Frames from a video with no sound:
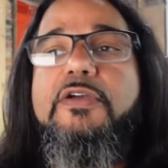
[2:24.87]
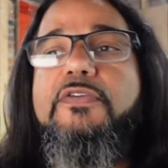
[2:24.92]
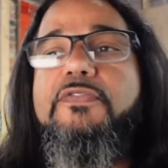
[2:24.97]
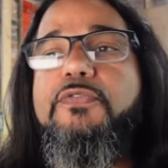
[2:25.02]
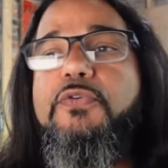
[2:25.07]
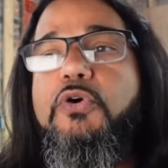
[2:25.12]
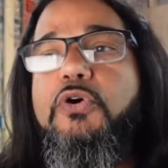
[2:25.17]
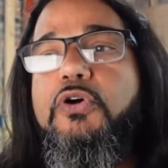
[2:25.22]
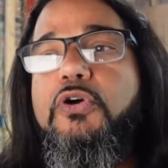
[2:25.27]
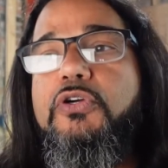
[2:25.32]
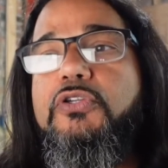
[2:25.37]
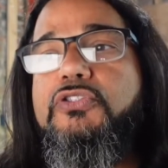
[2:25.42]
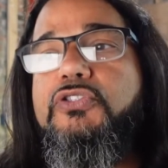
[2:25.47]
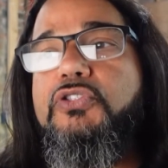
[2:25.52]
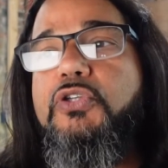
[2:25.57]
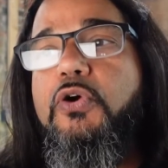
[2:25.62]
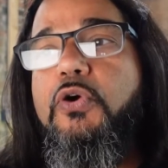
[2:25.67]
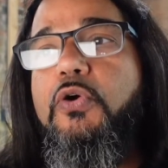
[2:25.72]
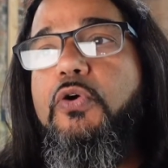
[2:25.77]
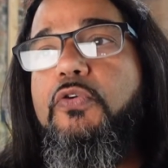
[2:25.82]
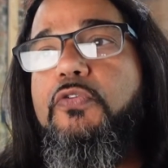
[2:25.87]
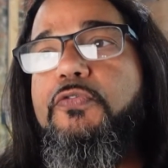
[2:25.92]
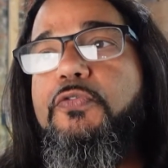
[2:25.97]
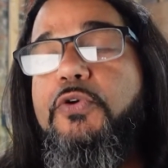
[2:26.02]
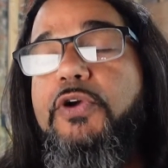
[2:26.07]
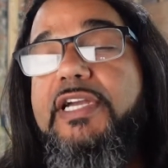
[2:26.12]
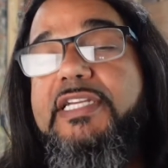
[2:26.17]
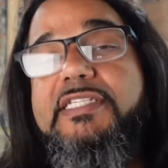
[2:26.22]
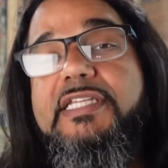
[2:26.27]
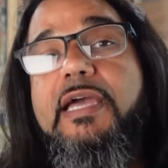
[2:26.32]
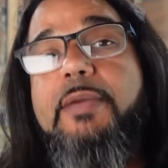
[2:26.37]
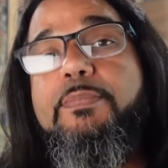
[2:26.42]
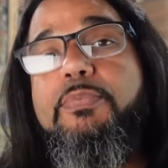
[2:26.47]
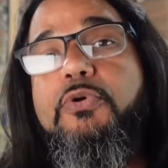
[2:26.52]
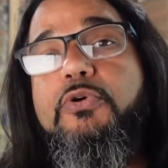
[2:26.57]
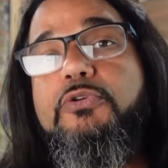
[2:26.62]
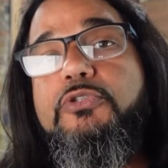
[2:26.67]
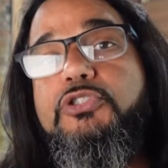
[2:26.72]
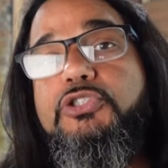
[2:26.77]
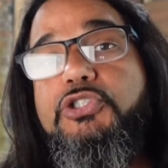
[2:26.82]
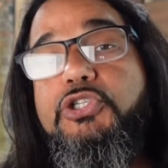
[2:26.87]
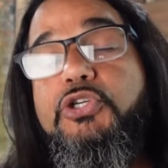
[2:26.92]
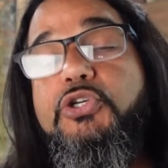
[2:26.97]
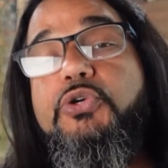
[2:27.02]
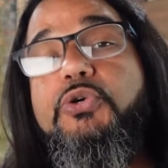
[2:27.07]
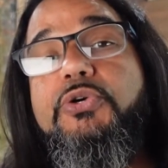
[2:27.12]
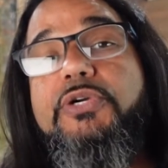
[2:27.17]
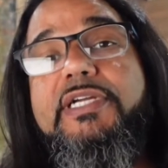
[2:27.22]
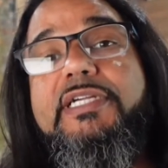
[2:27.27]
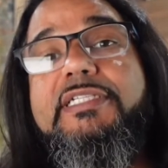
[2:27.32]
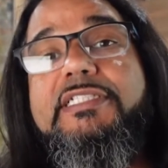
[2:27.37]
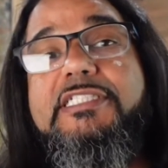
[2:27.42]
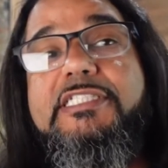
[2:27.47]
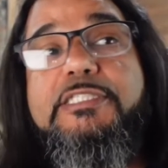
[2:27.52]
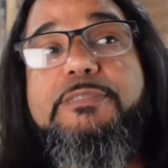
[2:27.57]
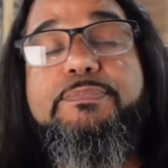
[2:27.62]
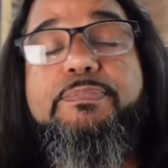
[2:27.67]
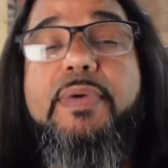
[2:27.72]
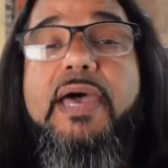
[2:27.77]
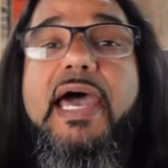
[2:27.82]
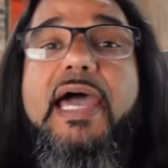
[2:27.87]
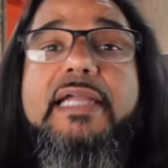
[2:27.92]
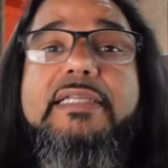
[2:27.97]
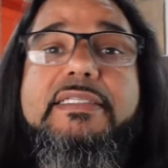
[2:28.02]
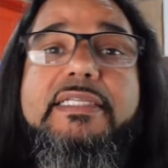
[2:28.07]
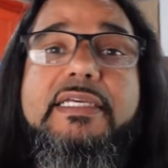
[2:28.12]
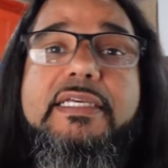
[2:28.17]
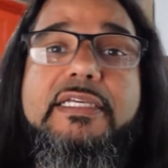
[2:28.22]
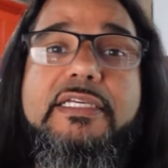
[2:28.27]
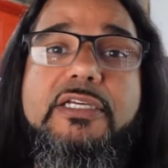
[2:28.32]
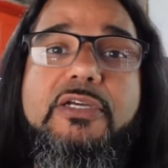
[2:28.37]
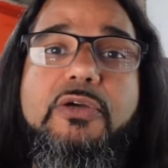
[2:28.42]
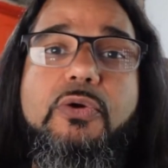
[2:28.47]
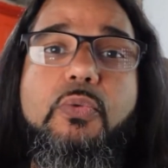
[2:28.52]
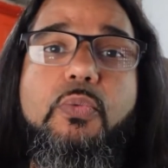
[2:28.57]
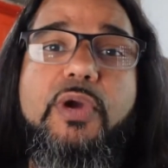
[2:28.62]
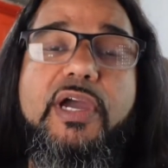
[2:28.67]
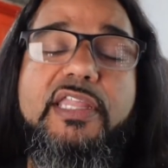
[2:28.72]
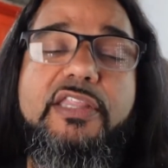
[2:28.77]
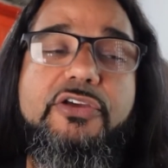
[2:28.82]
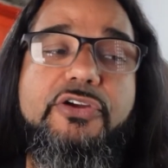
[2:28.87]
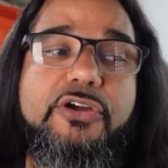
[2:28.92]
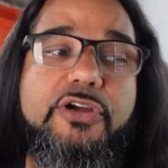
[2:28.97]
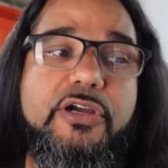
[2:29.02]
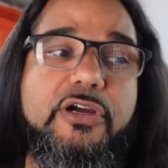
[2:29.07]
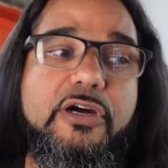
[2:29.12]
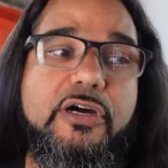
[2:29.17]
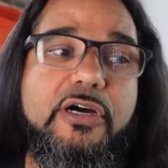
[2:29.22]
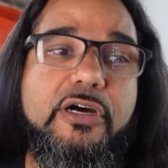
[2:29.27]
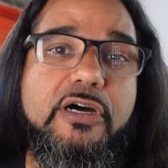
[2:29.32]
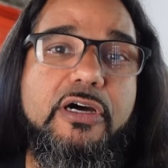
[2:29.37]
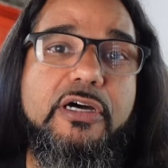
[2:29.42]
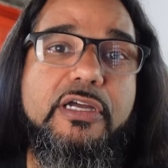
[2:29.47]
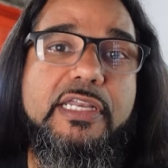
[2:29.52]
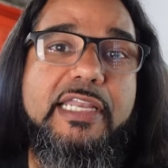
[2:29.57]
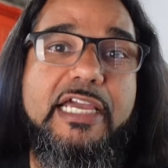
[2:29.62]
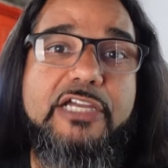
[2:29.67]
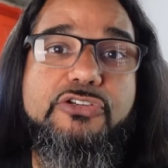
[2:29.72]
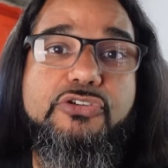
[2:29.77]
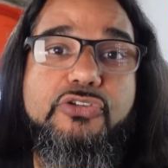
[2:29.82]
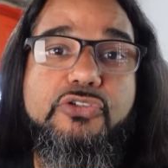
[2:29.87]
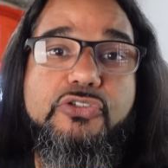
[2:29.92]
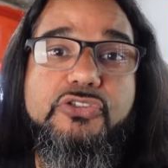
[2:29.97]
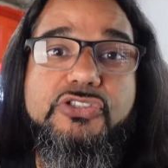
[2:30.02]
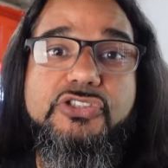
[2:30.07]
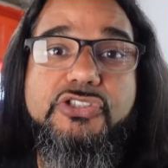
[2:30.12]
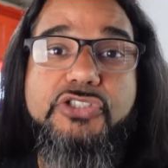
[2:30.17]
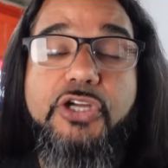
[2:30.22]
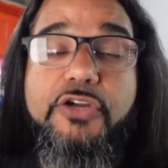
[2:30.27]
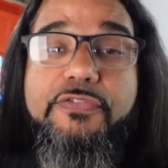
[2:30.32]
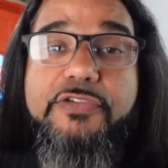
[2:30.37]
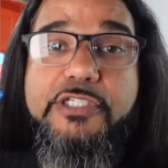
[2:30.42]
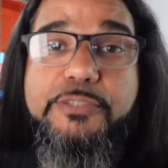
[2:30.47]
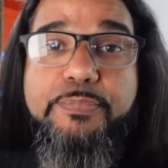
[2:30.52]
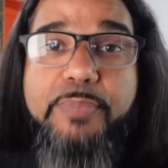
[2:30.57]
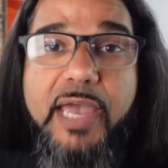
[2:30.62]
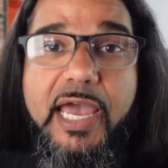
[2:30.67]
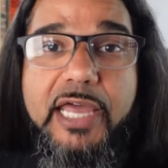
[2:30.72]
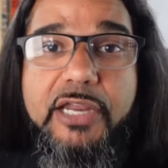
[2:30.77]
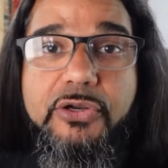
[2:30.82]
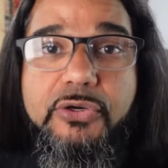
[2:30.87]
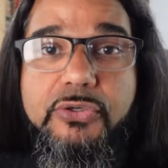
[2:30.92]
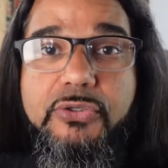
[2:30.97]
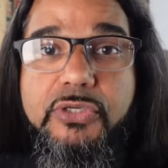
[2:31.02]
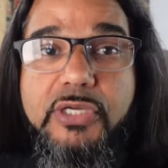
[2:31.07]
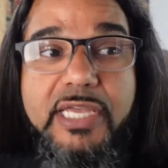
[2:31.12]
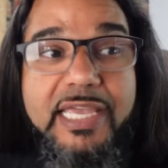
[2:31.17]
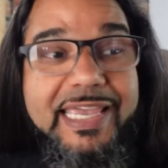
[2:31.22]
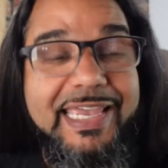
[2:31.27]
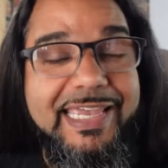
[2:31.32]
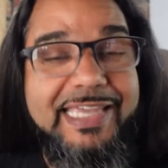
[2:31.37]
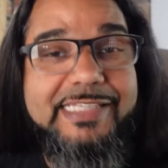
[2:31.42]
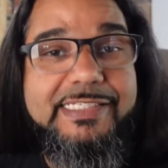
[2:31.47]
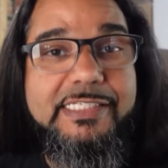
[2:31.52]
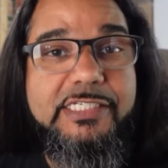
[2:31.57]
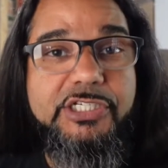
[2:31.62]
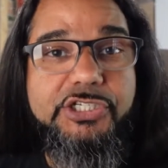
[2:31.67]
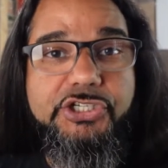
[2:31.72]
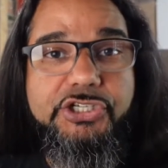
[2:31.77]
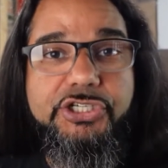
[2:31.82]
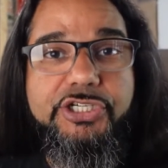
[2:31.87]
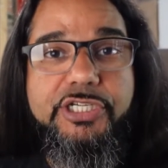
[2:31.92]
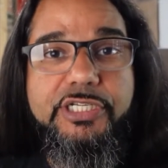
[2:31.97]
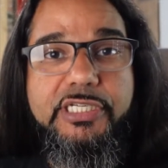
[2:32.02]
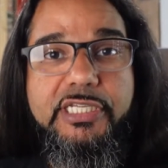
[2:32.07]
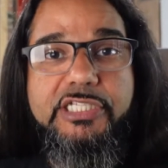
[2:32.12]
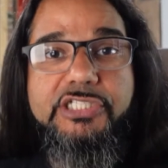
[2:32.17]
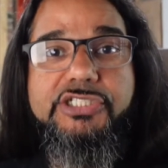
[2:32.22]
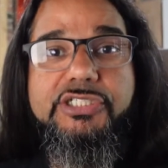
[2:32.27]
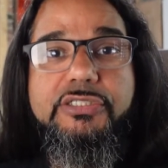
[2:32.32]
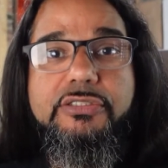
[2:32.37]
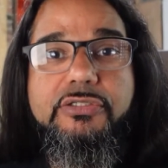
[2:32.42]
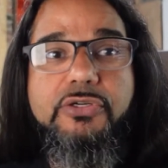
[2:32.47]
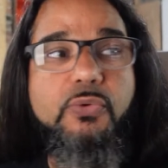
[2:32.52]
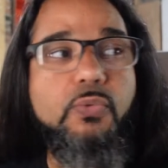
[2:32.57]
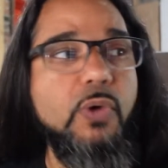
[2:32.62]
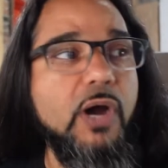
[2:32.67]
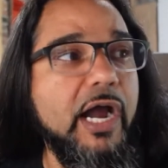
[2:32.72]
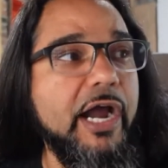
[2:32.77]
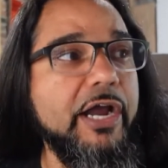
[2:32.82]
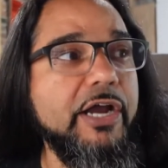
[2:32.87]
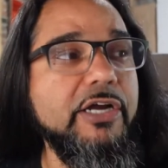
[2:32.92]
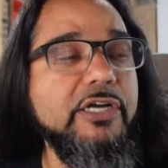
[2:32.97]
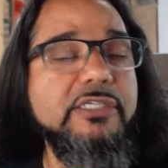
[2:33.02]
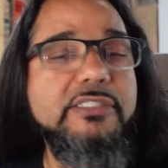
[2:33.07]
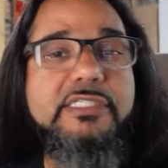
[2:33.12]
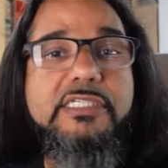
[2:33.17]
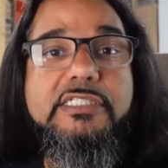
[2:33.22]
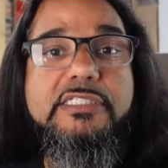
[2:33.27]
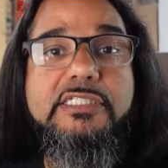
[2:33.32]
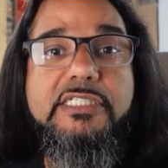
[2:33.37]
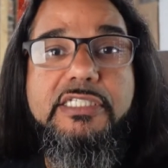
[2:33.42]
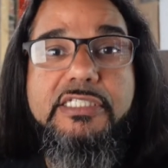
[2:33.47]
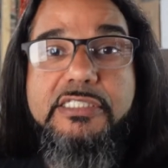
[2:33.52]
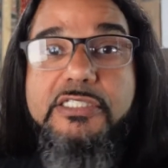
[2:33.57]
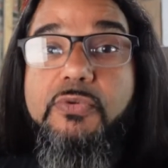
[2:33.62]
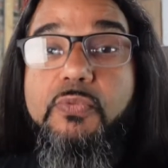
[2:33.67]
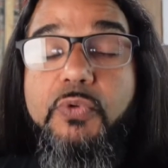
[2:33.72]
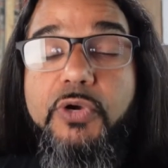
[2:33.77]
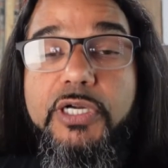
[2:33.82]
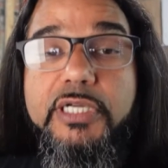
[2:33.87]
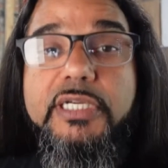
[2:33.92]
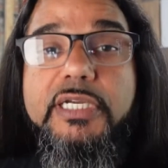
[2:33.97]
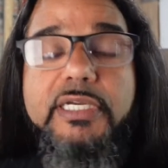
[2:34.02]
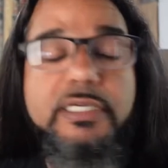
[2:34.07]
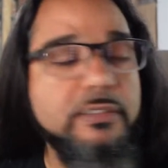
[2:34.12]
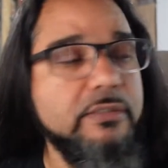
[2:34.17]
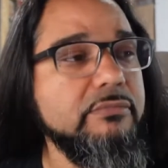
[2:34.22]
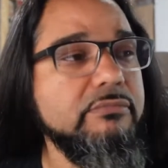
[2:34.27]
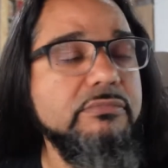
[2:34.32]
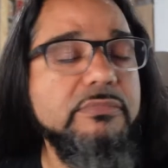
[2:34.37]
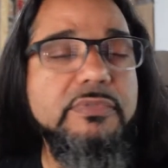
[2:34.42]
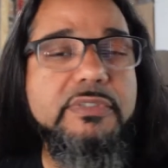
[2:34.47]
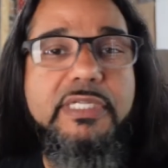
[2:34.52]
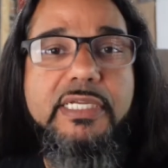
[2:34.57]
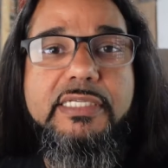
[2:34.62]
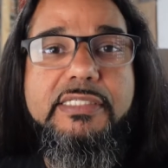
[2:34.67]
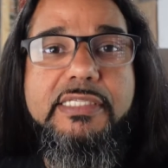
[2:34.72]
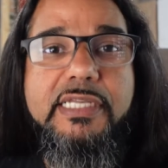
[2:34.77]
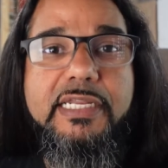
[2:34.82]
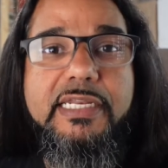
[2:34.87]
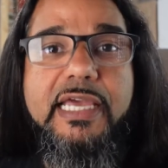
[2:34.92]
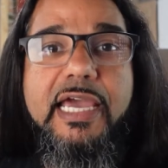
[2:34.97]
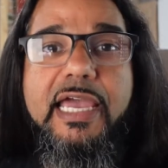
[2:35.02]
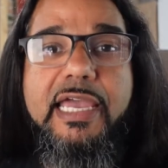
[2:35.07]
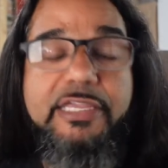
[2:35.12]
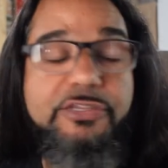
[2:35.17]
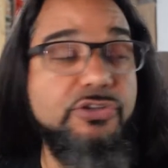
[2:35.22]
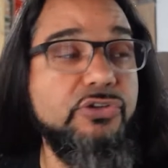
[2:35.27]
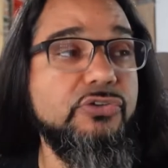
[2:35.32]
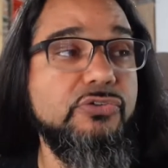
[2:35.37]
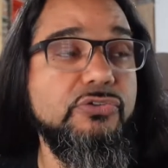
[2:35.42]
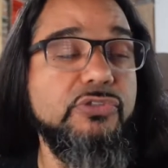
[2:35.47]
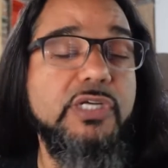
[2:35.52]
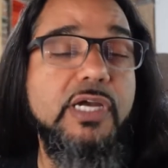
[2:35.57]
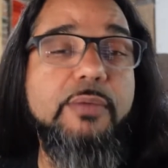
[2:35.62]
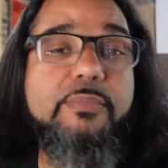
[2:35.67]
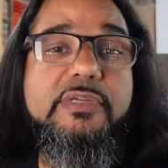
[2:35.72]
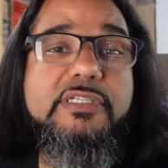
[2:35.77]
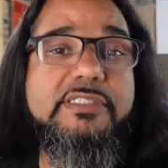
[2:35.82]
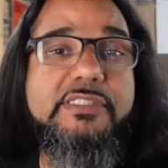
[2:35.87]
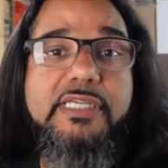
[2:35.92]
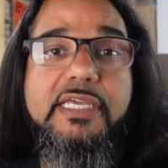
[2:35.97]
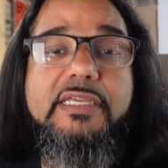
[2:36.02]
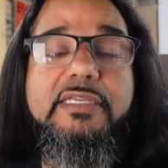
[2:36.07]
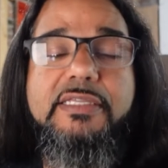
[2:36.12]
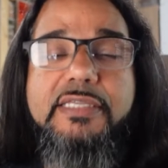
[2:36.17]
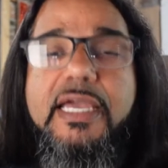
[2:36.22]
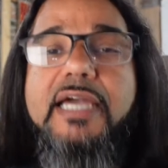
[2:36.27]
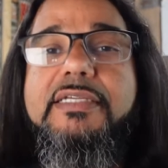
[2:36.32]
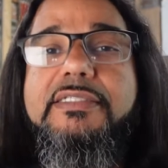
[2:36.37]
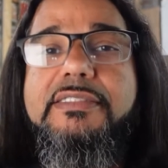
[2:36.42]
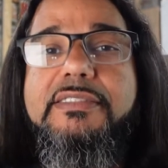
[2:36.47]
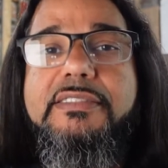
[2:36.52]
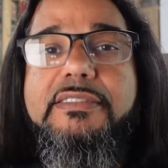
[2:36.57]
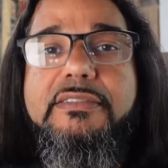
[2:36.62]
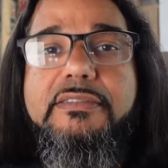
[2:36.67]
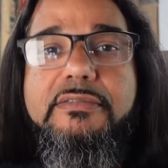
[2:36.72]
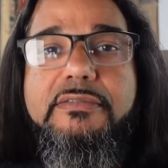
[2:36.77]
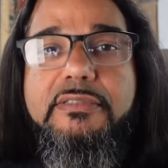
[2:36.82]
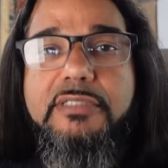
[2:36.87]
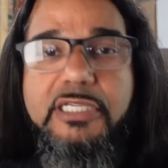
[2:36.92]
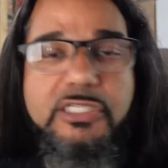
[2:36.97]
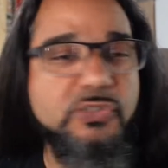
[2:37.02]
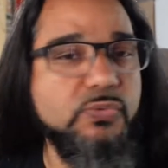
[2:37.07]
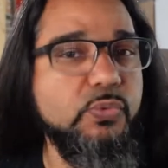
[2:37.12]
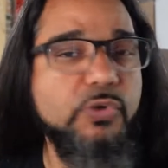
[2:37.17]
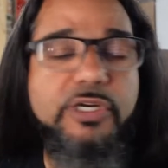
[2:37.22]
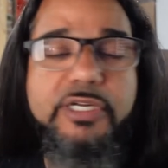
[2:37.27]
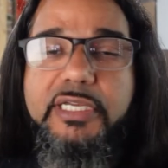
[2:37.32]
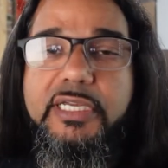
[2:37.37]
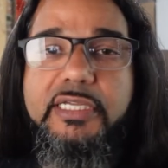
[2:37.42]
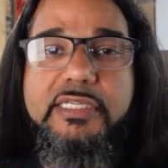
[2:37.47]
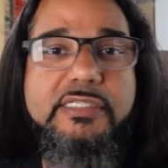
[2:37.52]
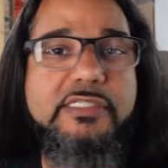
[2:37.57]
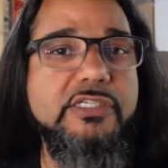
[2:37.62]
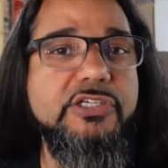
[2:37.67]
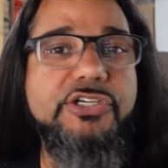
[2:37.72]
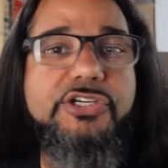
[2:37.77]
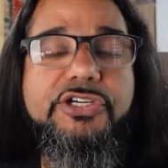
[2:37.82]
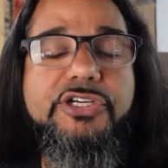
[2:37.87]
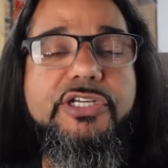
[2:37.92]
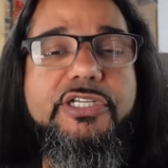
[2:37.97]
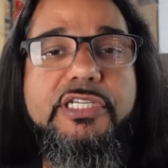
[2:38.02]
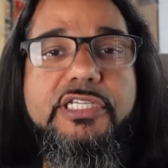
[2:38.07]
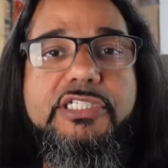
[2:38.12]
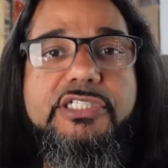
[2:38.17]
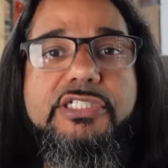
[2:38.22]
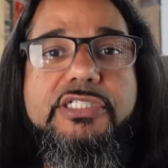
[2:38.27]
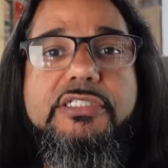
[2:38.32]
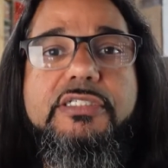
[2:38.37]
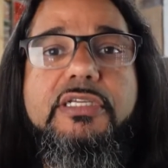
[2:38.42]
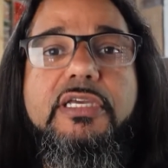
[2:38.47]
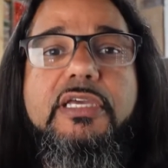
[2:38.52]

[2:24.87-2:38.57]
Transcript: For example, you could inspect whether an electrical service panel is in good condition, the wires is it working, things like that, and you could come and say yes, it's working, it's in good condition.